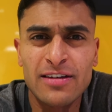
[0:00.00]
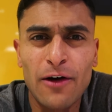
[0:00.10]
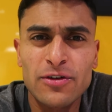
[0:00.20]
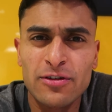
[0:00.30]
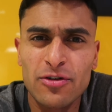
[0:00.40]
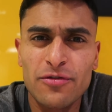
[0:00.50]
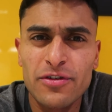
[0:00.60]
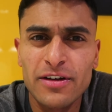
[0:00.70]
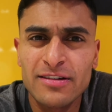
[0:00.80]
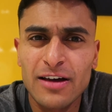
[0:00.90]

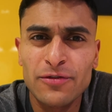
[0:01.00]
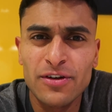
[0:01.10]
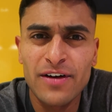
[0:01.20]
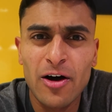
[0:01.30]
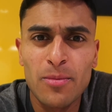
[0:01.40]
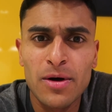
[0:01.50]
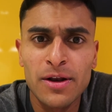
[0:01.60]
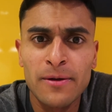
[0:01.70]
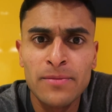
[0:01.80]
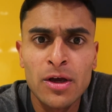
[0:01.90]
self-discovery and
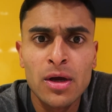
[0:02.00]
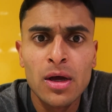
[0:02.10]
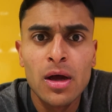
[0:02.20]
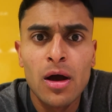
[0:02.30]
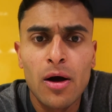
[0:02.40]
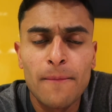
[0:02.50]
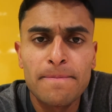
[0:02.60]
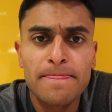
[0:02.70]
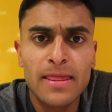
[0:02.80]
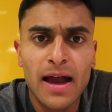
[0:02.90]
self-development,
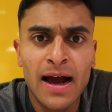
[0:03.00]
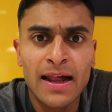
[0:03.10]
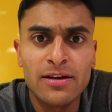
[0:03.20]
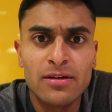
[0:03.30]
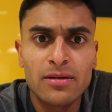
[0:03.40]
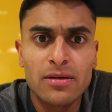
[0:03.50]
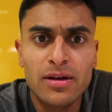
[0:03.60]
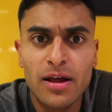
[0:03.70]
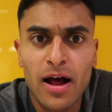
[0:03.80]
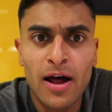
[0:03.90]

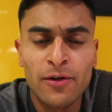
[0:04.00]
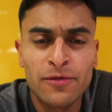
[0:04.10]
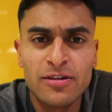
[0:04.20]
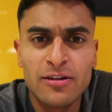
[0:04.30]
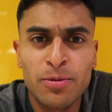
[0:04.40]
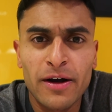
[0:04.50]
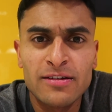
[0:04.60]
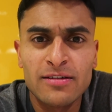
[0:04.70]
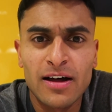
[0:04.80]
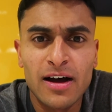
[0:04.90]
and obviously there's
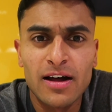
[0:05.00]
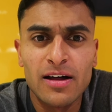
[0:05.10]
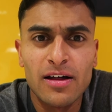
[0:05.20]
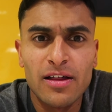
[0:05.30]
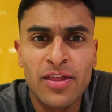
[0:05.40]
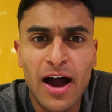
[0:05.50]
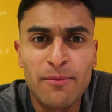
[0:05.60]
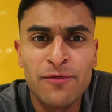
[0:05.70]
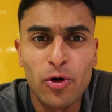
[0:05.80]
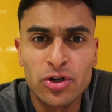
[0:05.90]
places that
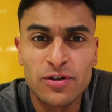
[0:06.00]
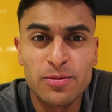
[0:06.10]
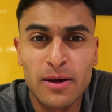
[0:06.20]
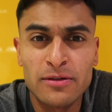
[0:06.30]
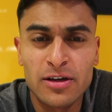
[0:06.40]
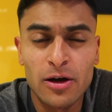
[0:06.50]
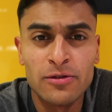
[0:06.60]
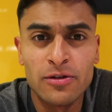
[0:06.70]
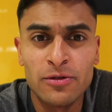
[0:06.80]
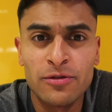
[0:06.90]
I'm fortunate to be able to go
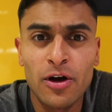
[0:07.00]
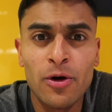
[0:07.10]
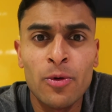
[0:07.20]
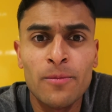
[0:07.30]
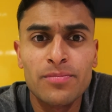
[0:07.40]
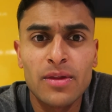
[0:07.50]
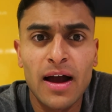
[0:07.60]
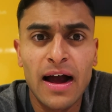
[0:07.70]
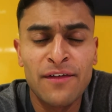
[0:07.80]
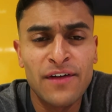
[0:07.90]
to, so
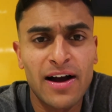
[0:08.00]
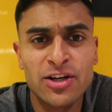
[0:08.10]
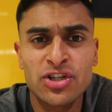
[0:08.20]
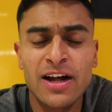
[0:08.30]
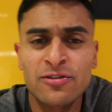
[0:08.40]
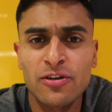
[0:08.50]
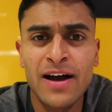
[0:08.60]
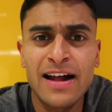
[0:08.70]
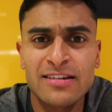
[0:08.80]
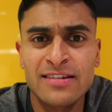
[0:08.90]
I felt I just had
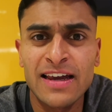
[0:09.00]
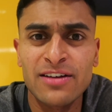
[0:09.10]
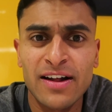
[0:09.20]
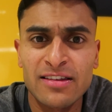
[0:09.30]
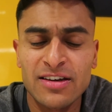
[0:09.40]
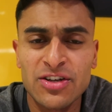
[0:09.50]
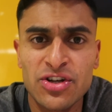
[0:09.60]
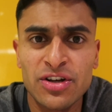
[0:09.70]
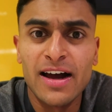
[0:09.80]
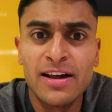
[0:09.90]
to take advantage
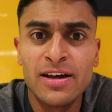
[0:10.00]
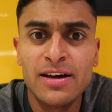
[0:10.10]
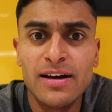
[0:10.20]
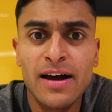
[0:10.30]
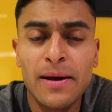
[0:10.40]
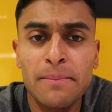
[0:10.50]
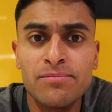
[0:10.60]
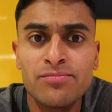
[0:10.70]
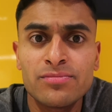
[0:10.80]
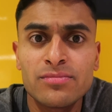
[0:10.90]

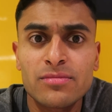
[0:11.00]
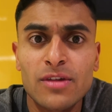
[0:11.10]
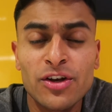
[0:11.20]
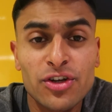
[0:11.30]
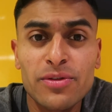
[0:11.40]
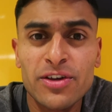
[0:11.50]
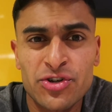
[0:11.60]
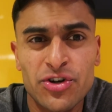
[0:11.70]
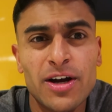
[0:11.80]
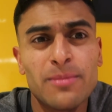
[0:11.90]
and do
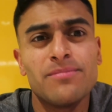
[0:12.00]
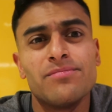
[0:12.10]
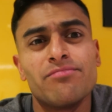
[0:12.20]
this trip.